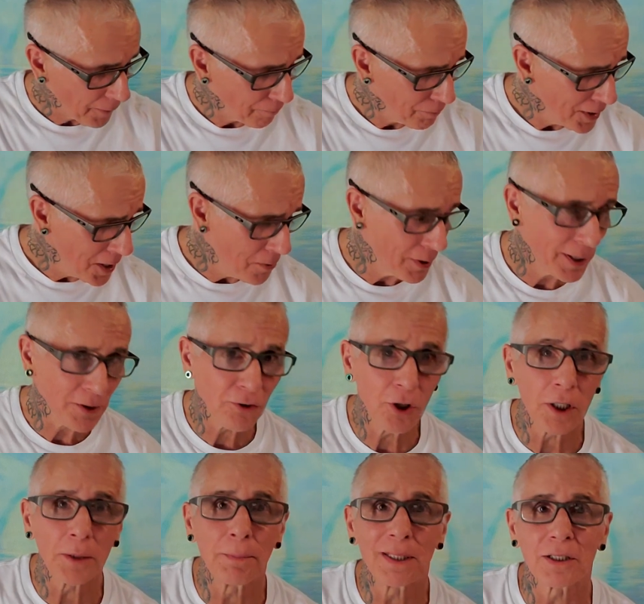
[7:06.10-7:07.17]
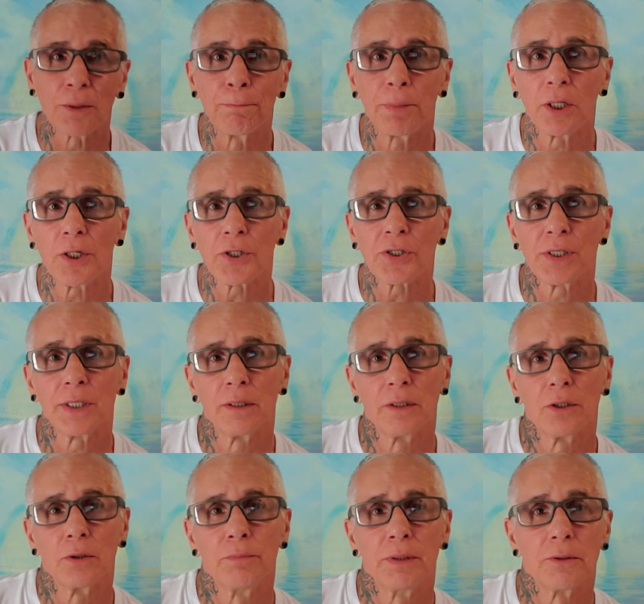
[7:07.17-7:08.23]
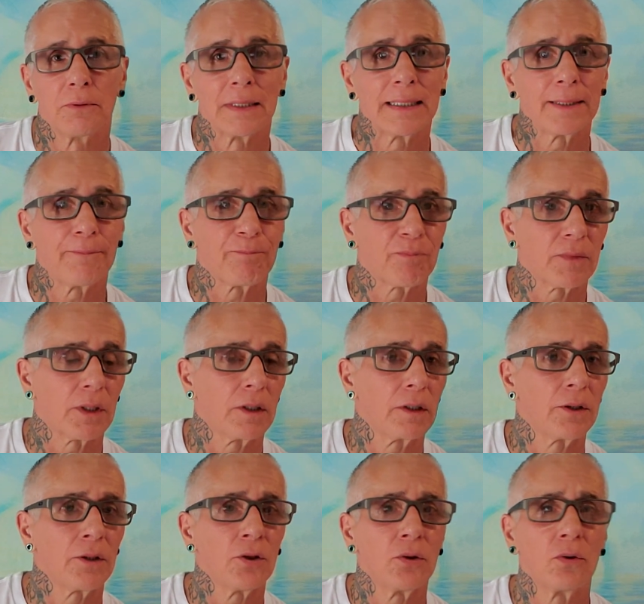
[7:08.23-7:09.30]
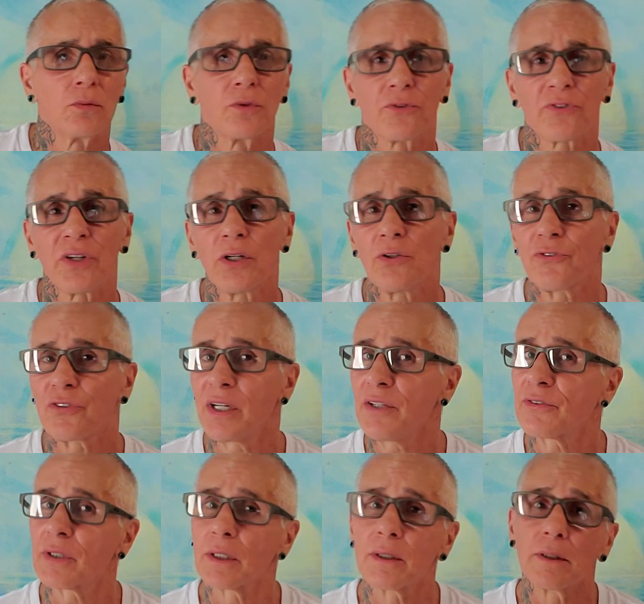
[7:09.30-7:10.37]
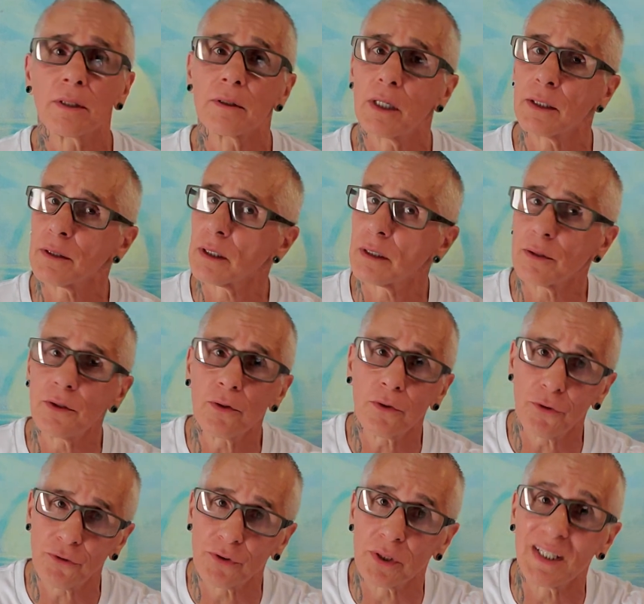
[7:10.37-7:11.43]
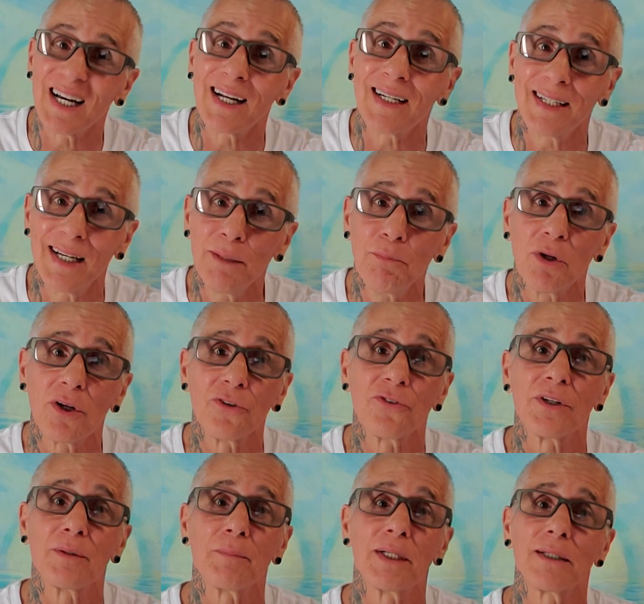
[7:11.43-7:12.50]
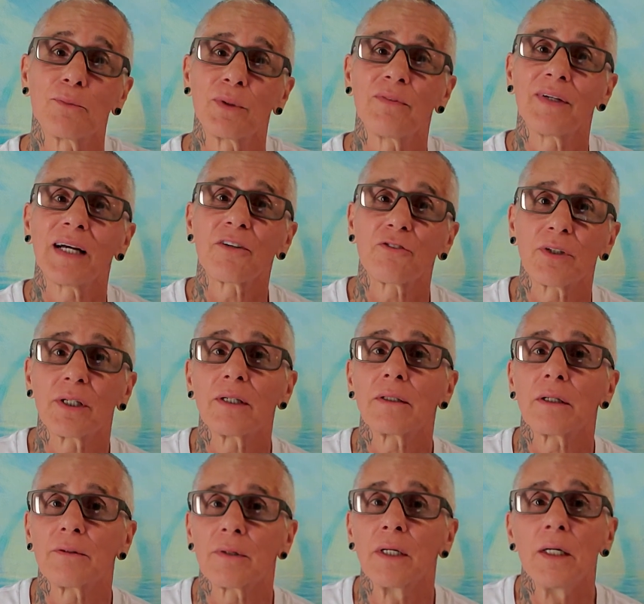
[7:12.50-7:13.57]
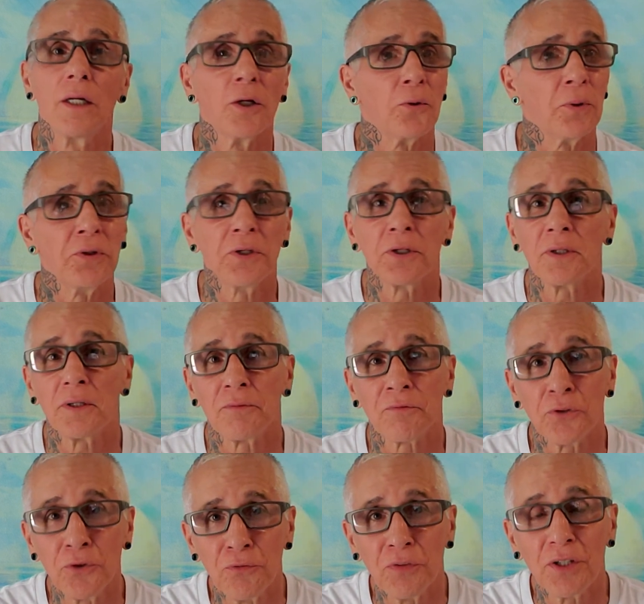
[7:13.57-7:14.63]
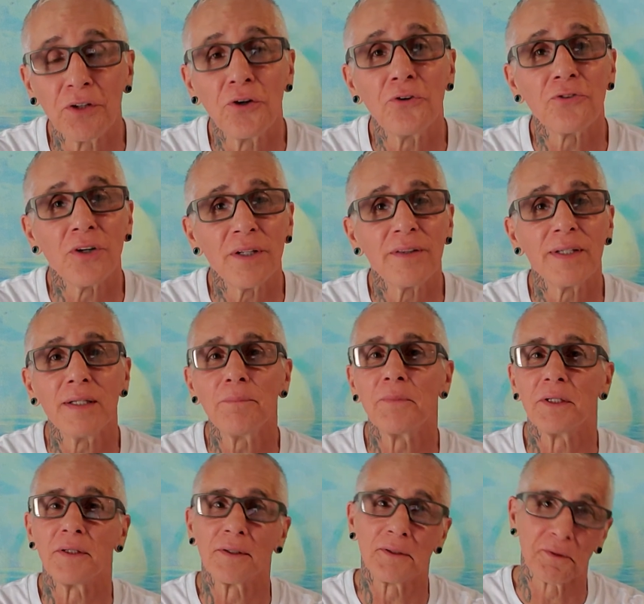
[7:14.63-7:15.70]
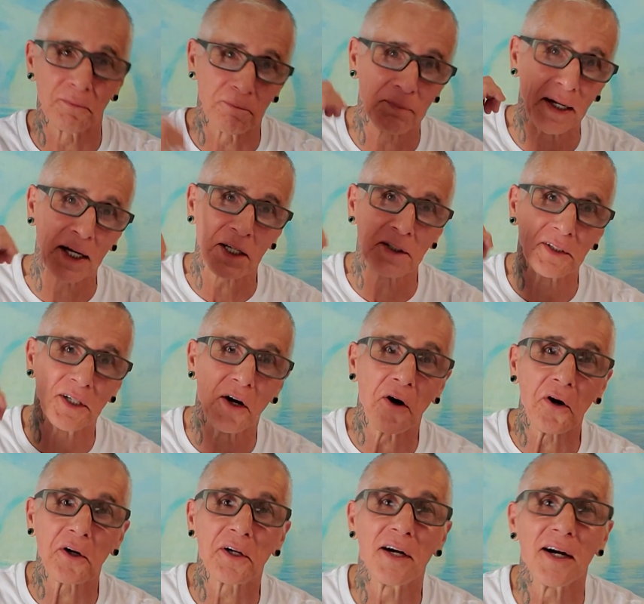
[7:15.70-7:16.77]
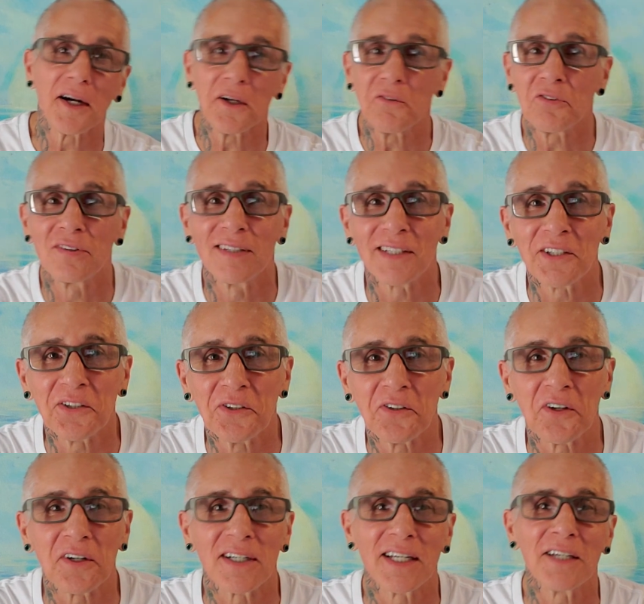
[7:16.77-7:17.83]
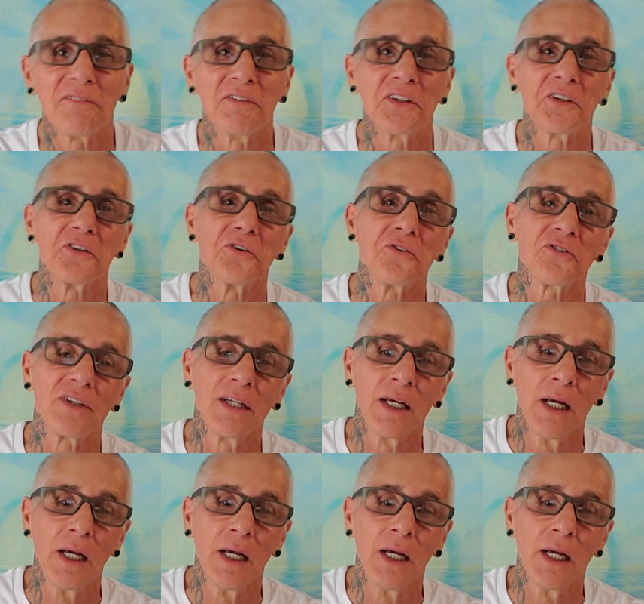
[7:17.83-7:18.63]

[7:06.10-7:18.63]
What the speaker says: Now we're going to talk about the bar scene a little bit, right? San Jose's got there's a lot of gay bars there, man. We've actually we did a few videos on them. They're back in the archives, our gay videos.